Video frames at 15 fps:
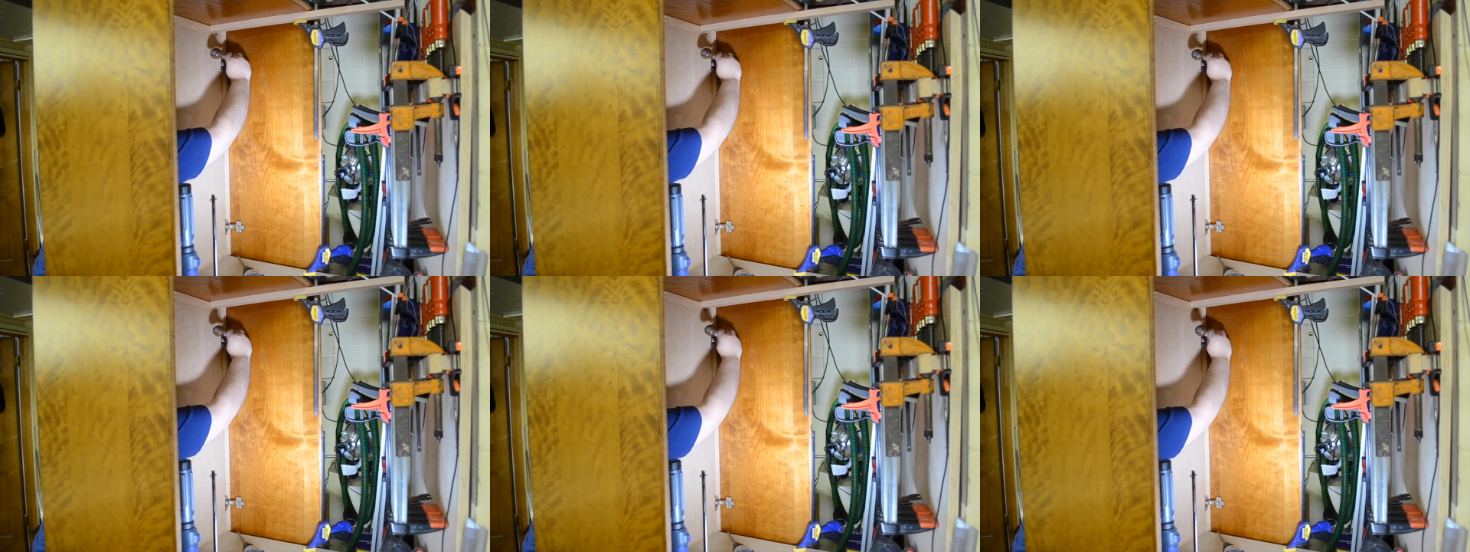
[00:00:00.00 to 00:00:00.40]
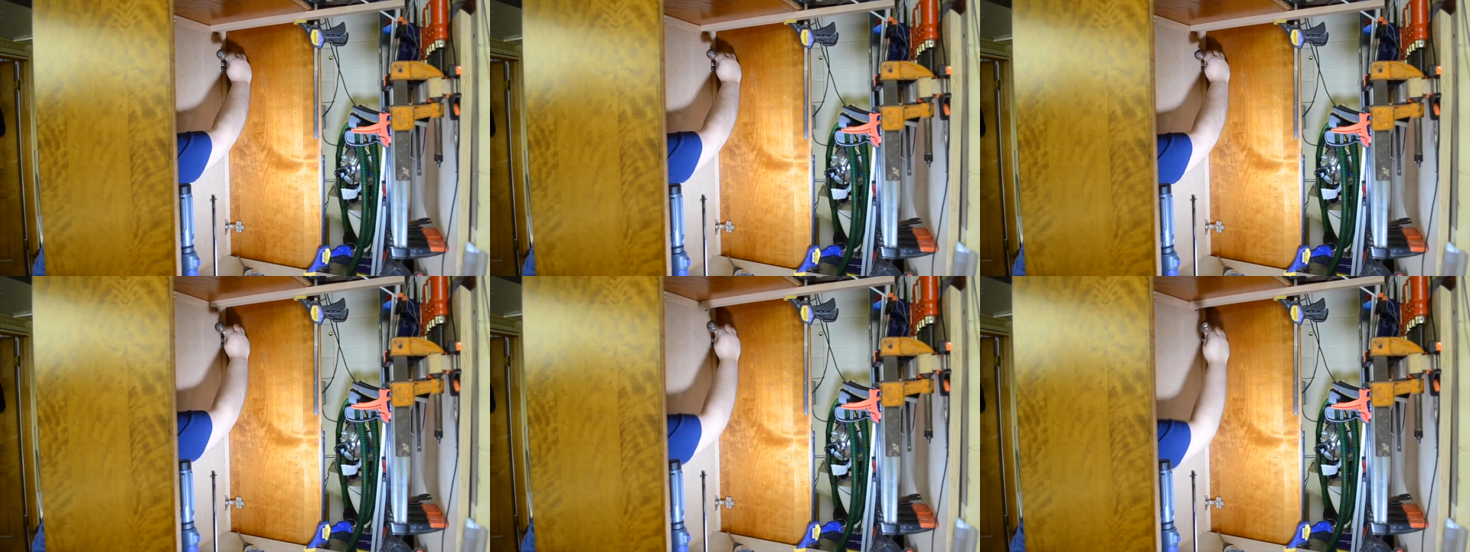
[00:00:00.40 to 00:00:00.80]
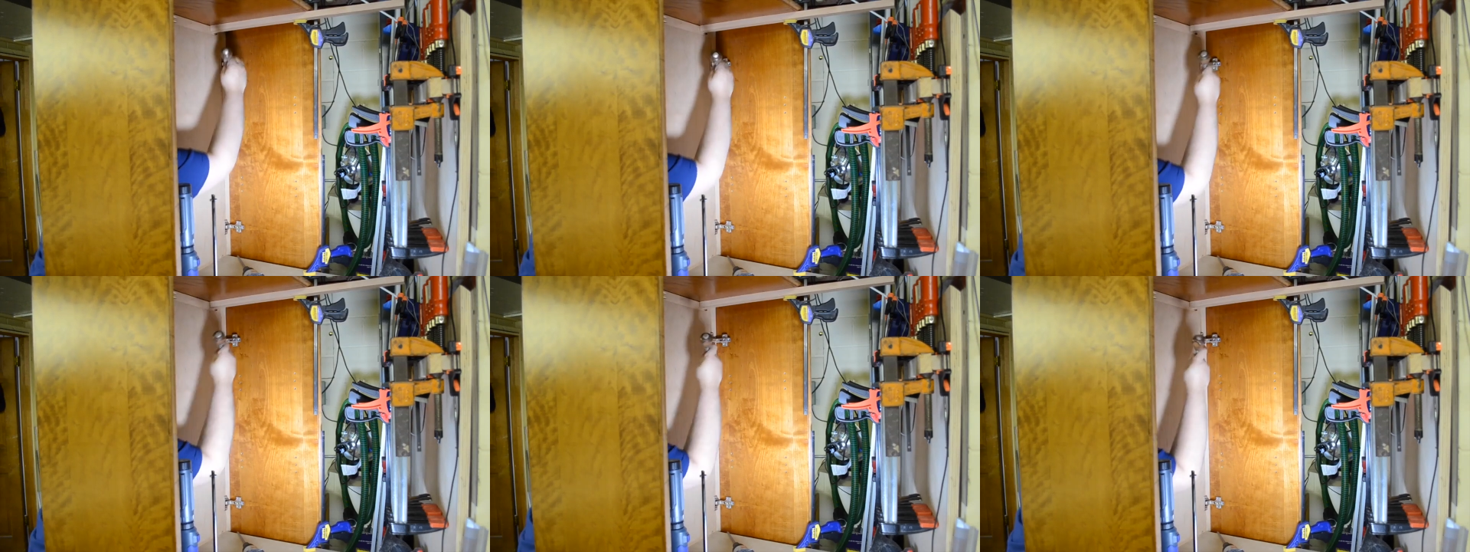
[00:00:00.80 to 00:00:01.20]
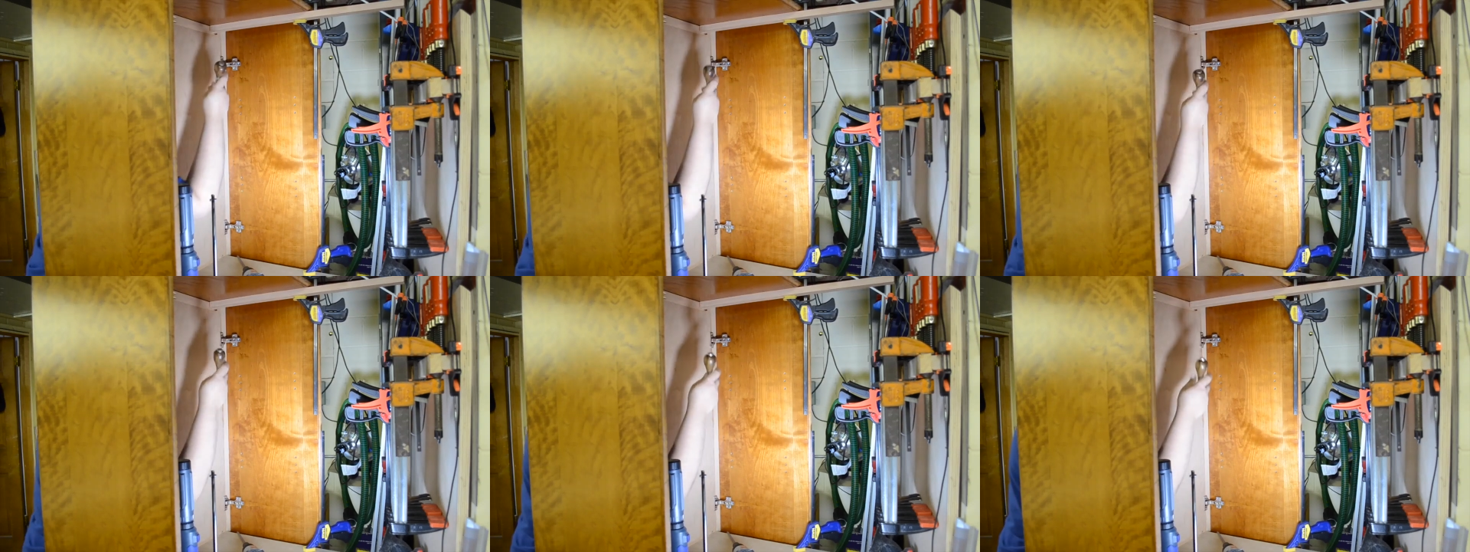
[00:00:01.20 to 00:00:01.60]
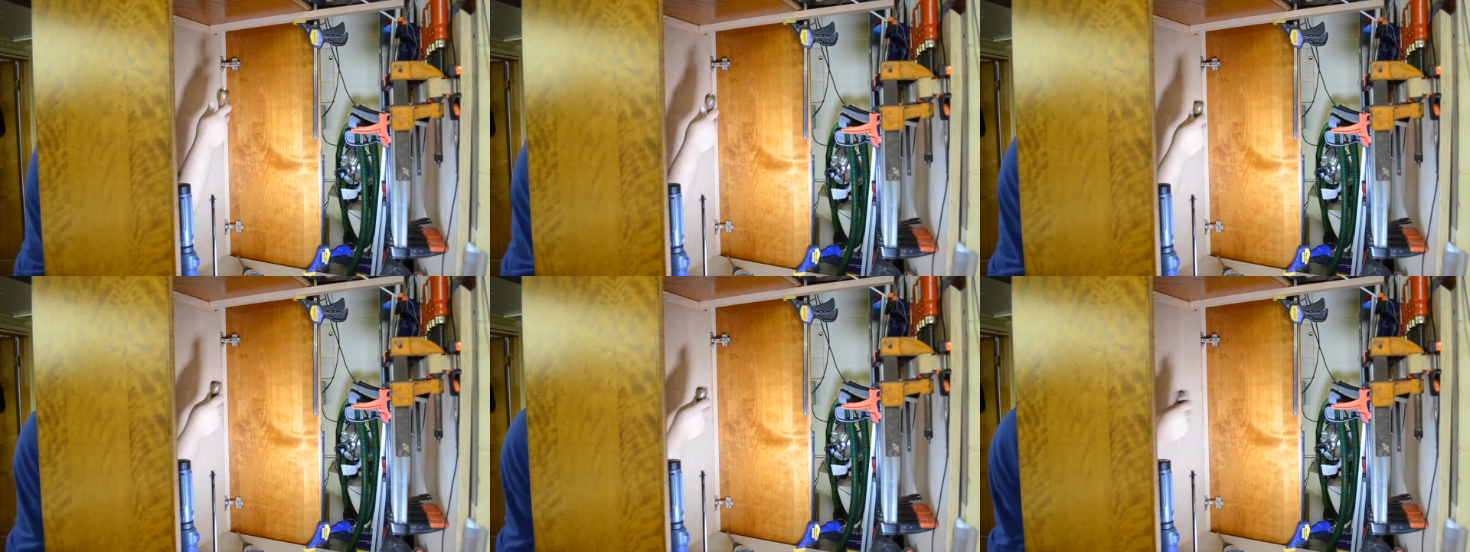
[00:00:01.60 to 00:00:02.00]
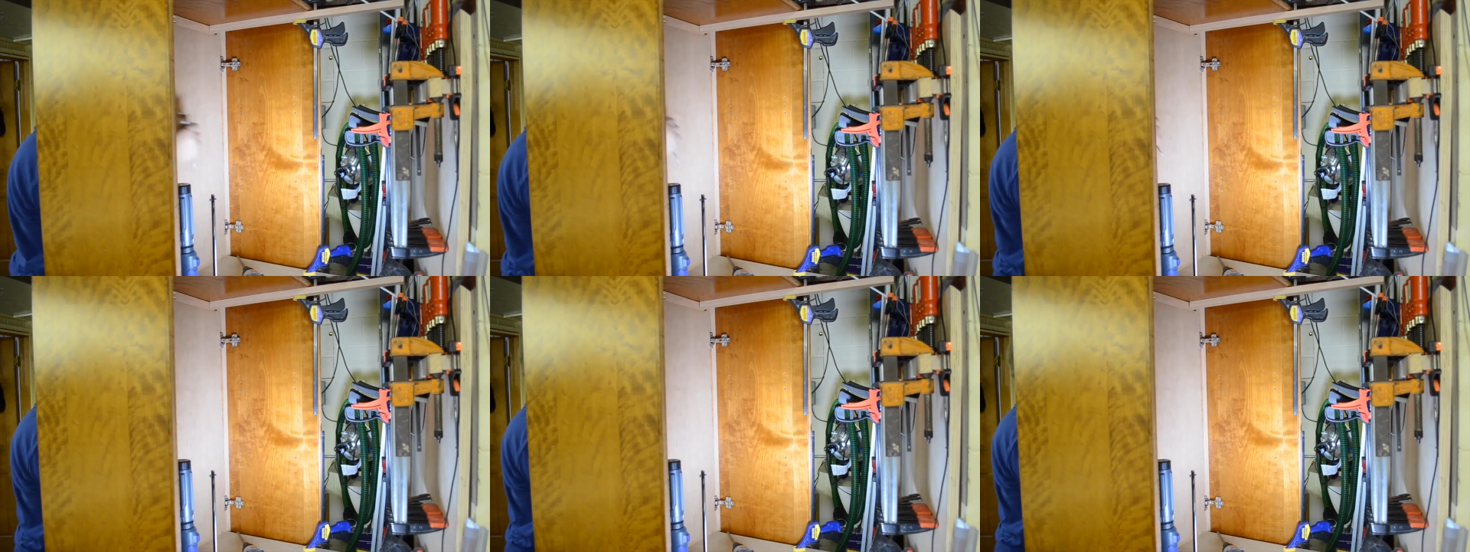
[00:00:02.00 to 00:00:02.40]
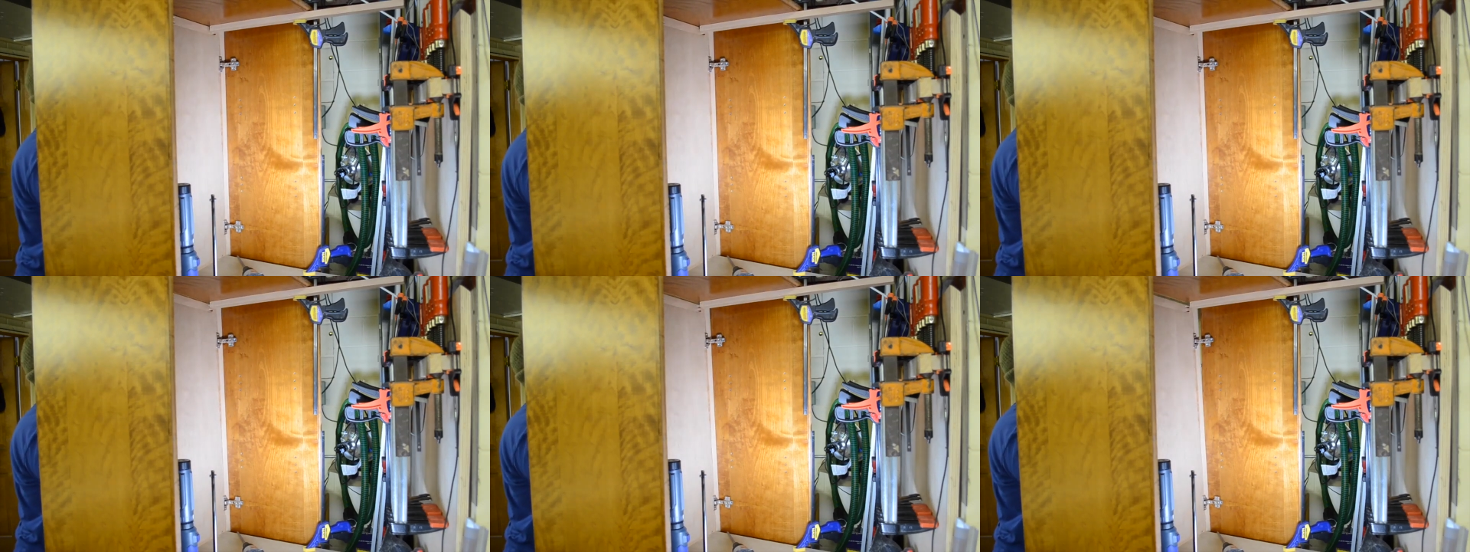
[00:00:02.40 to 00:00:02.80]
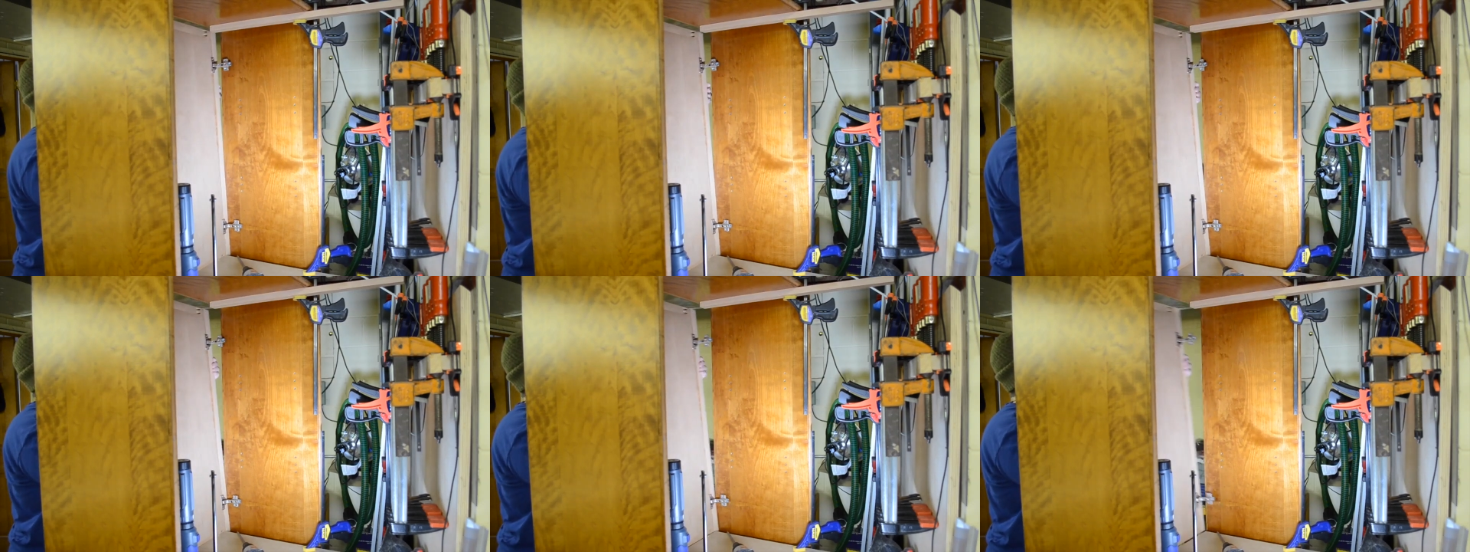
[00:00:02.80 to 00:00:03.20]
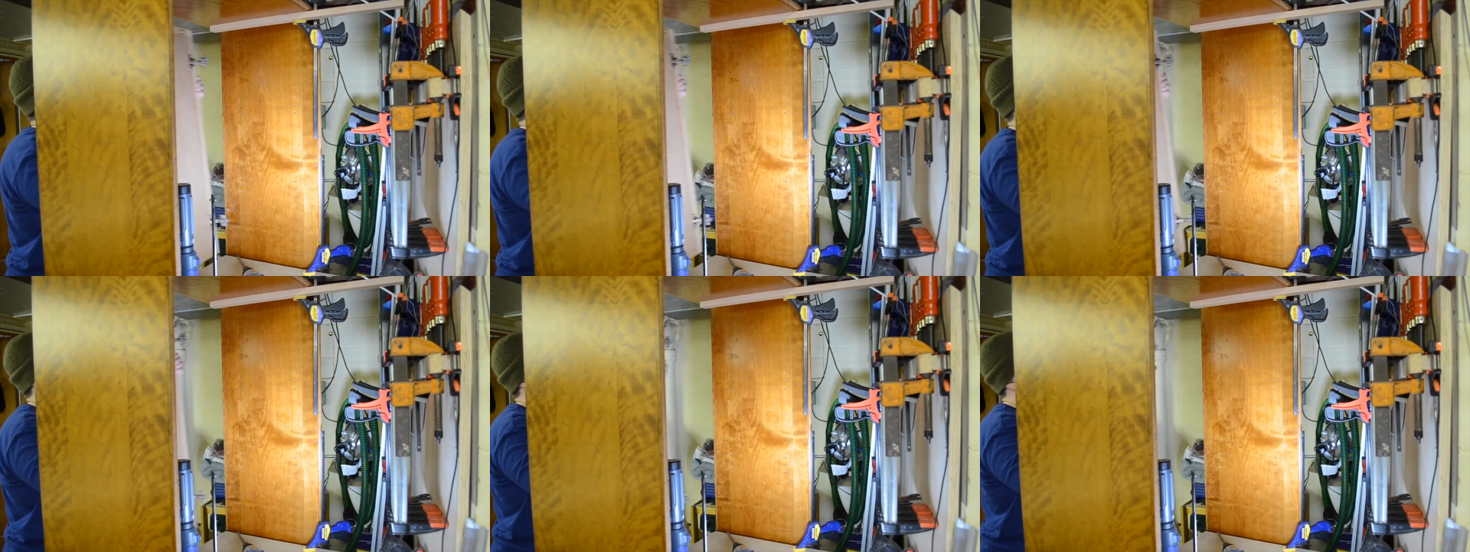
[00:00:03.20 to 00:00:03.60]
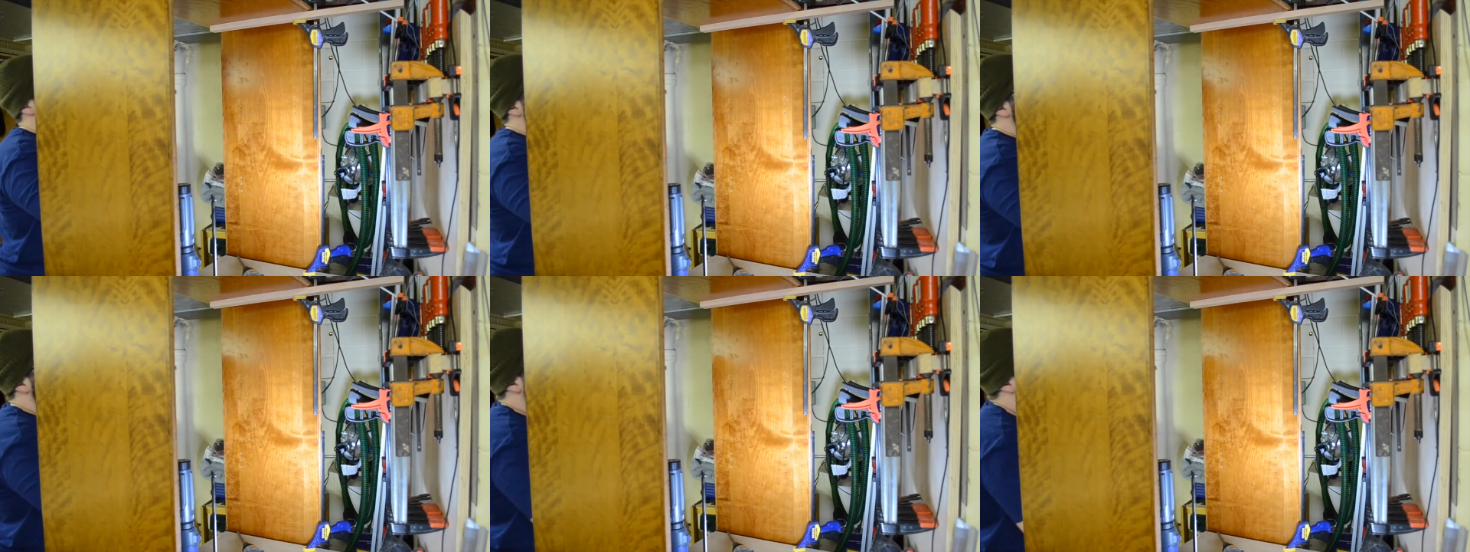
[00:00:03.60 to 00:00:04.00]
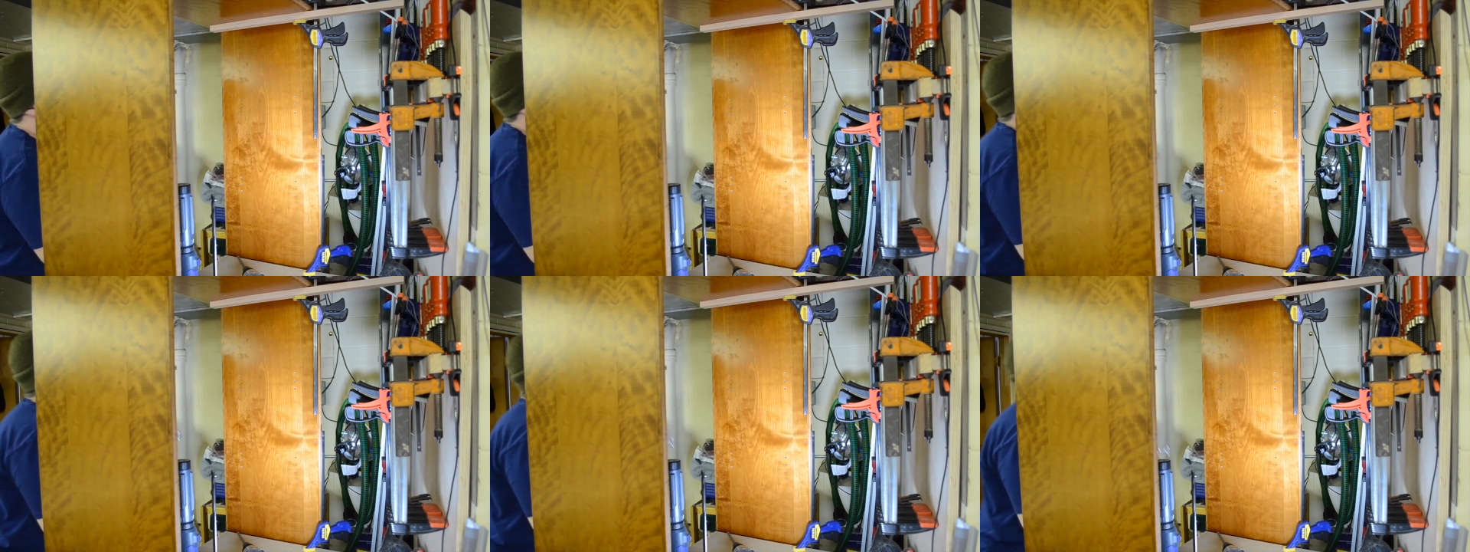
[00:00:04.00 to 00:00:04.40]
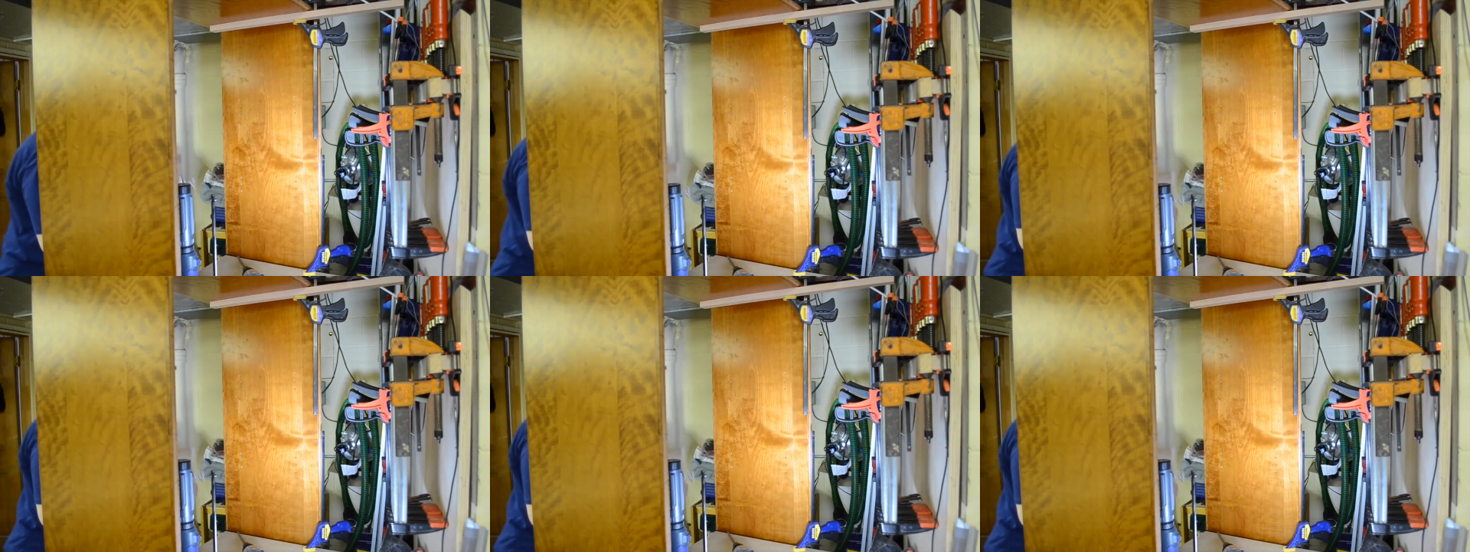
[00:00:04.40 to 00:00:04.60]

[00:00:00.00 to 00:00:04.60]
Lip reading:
No face is visible, so there are no lips to read.